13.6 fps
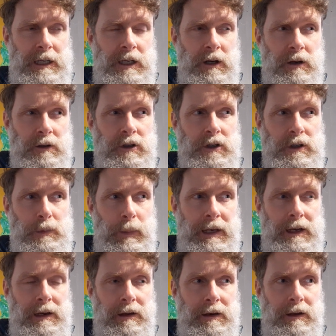he got
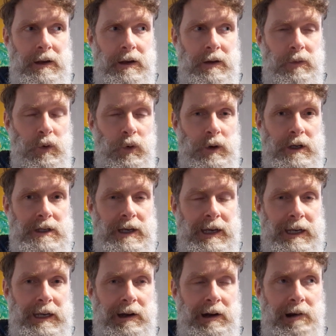suspended for his
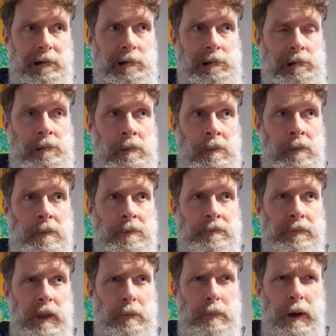anger.
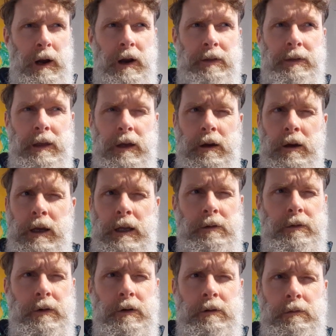But I think
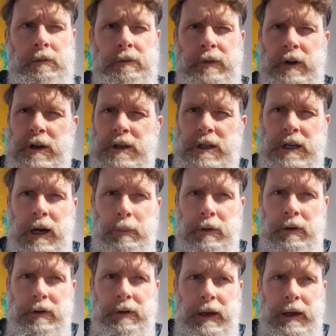even first couple
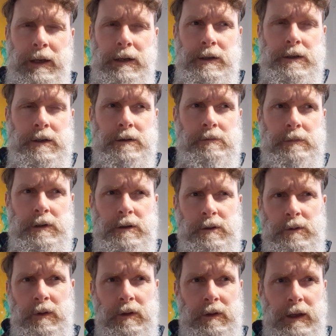of days, this was
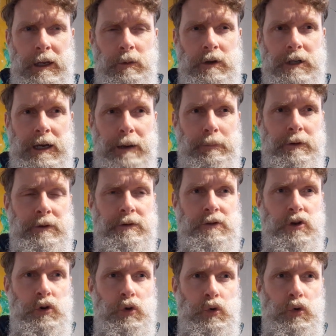a thing which happened at
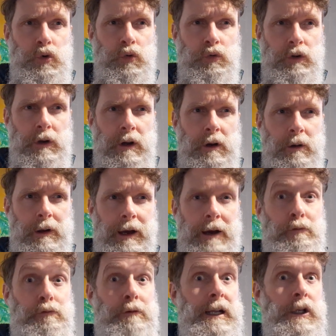school, you know, a
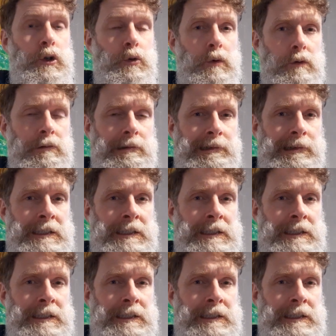ritual